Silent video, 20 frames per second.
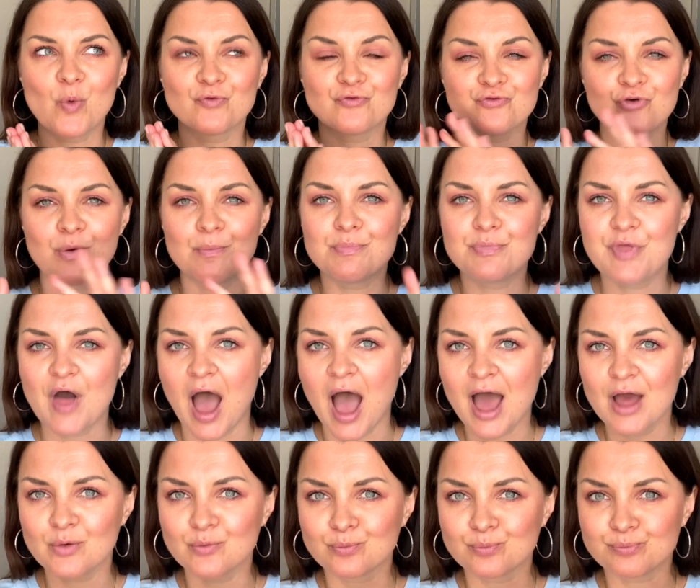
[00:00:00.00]
from
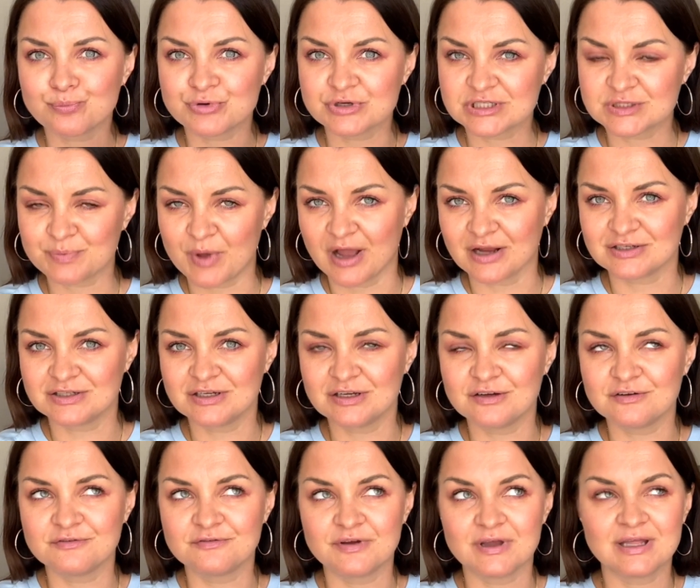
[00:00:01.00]
that
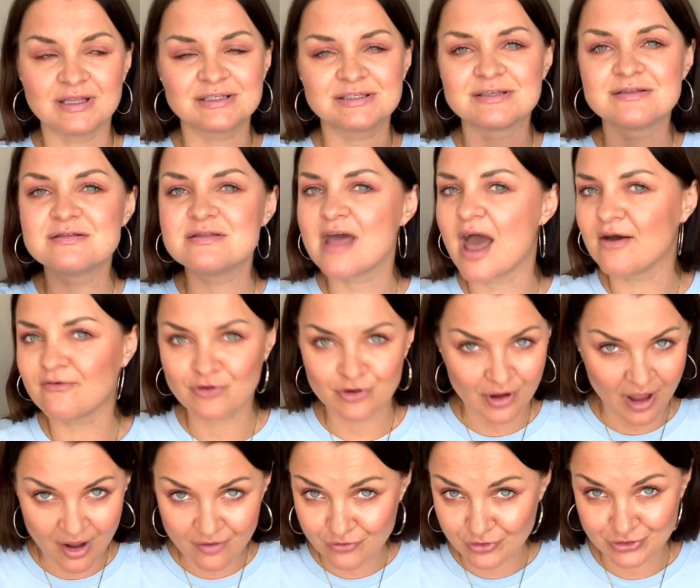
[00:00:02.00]
perspective, it's never
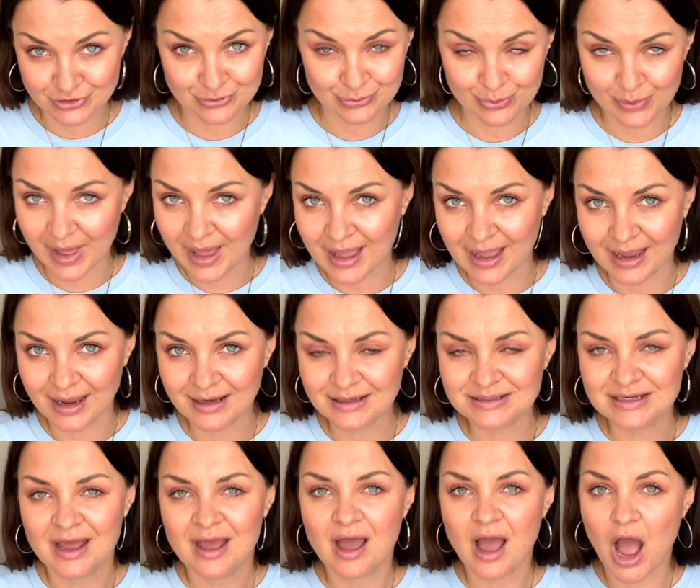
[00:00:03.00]
ever too
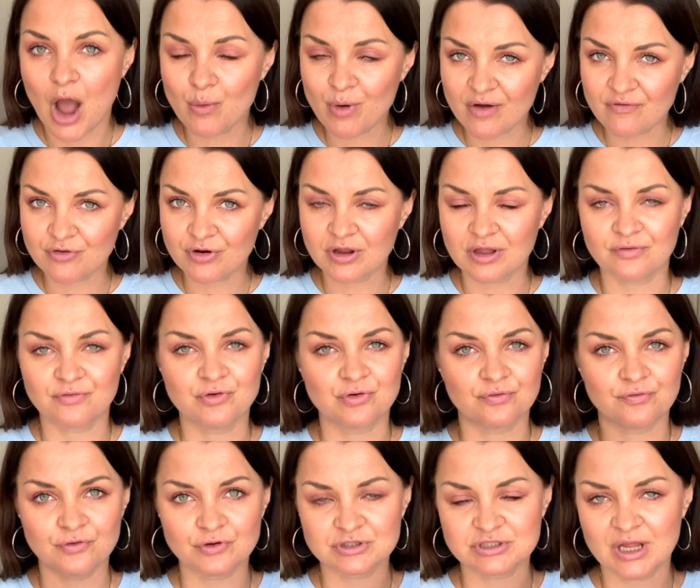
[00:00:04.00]
late. However, if you're
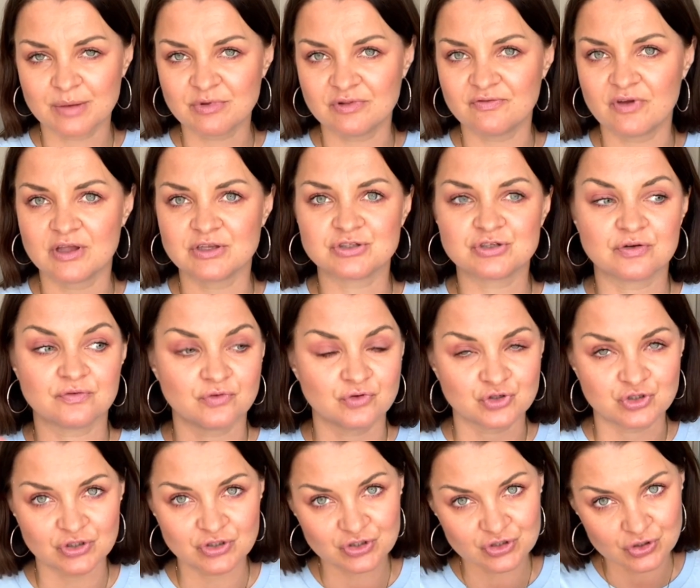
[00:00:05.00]
a first-time investor, if you're
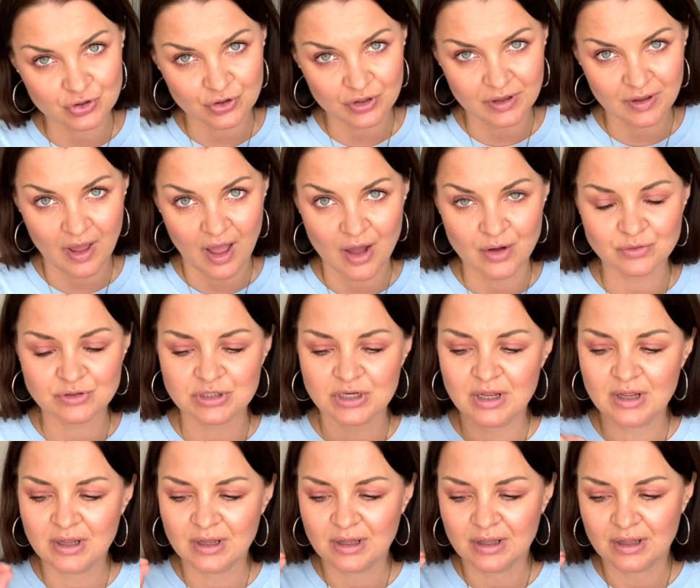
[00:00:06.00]
just starting out,
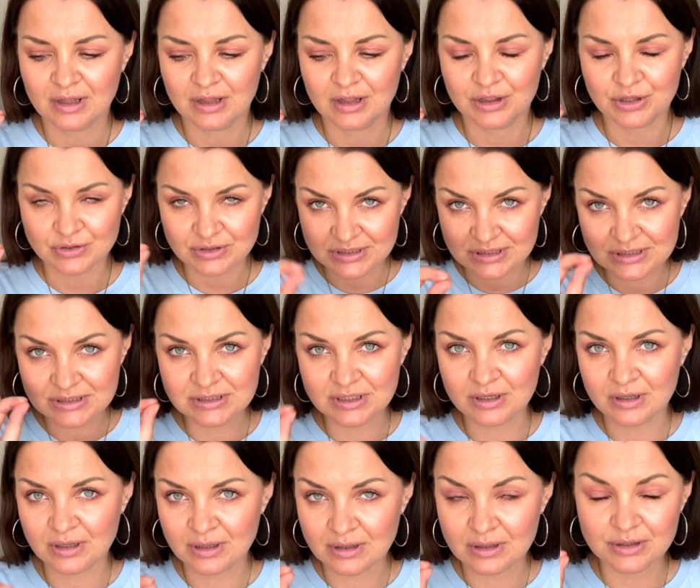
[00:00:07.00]
there's
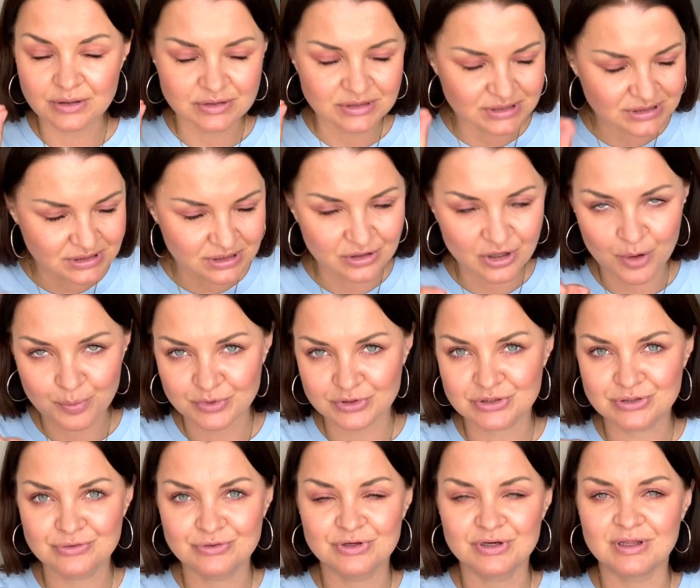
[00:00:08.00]
still
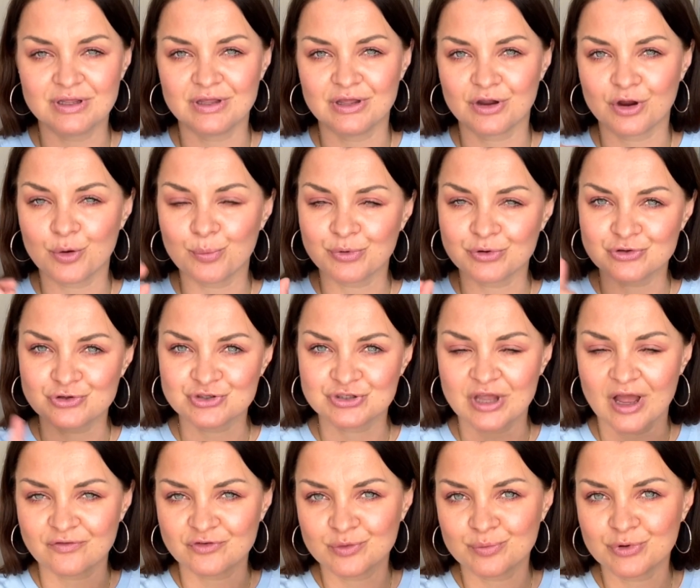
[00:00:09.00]
opportunity here, but you just
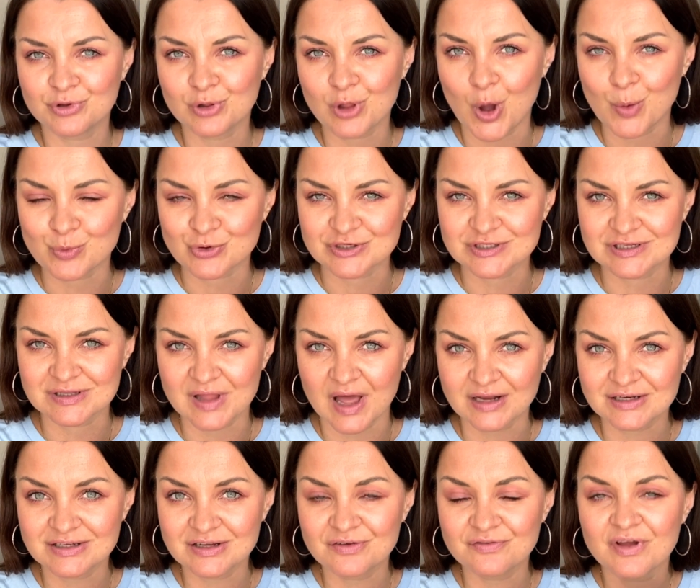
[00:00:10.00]
have to be a lot more
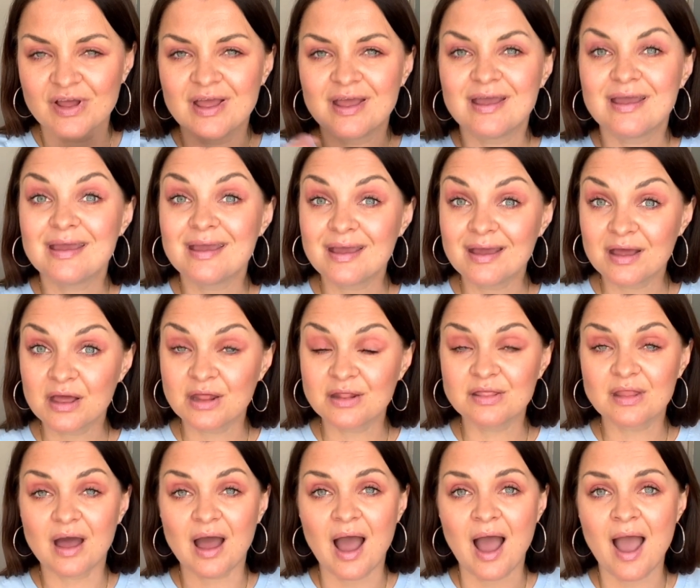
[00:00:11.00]
selective.
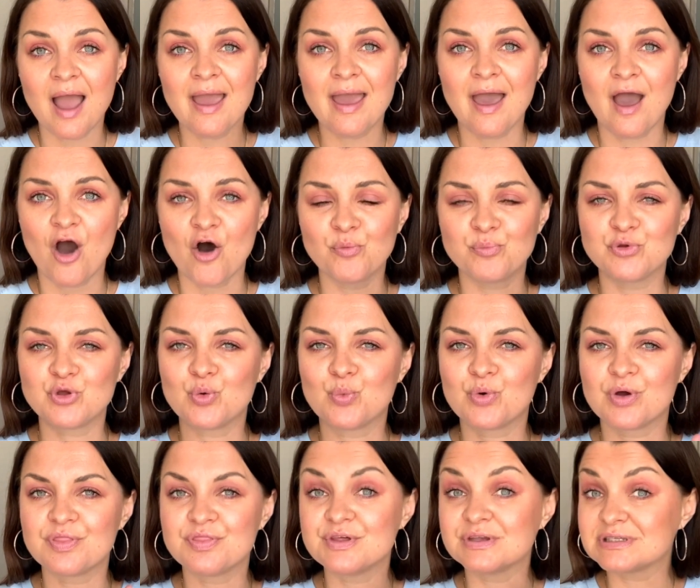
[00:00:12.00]
And I help you
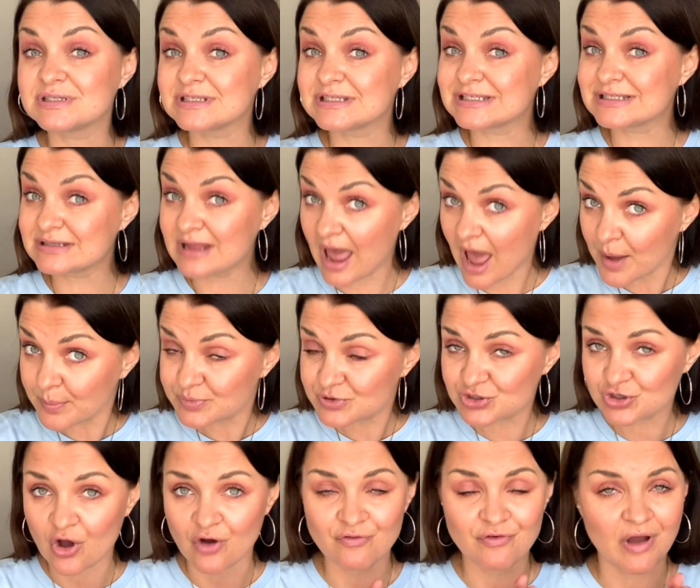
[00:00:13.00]
with the
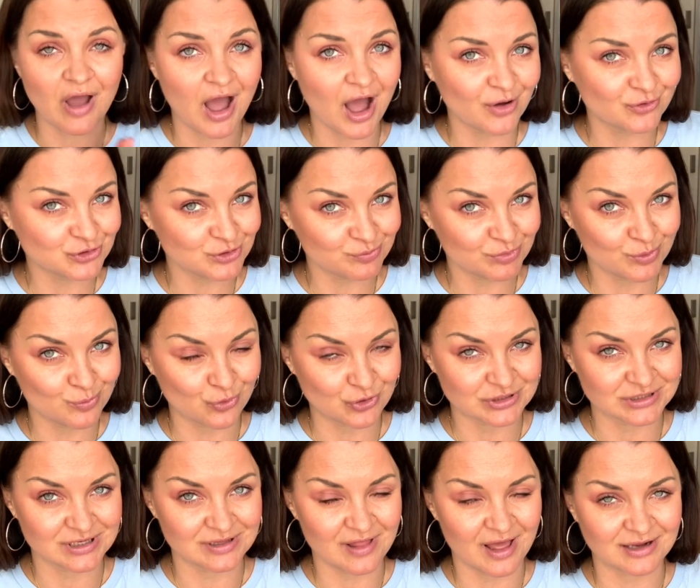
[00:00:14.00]
steps of how to be more
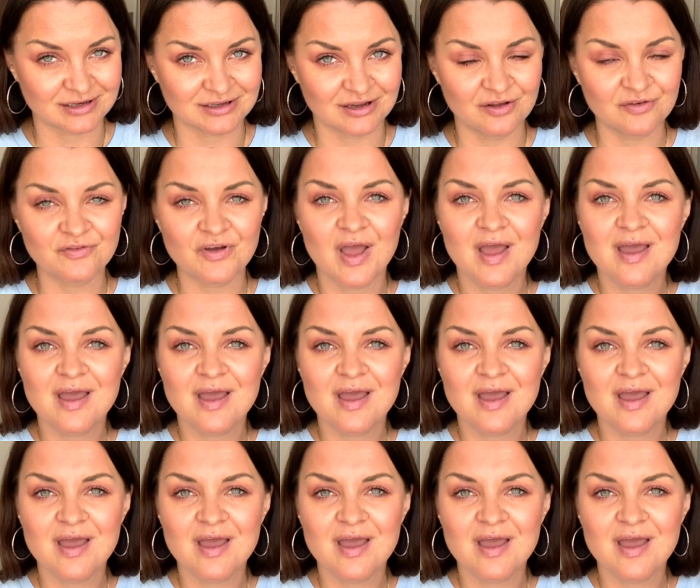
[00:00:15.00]
selective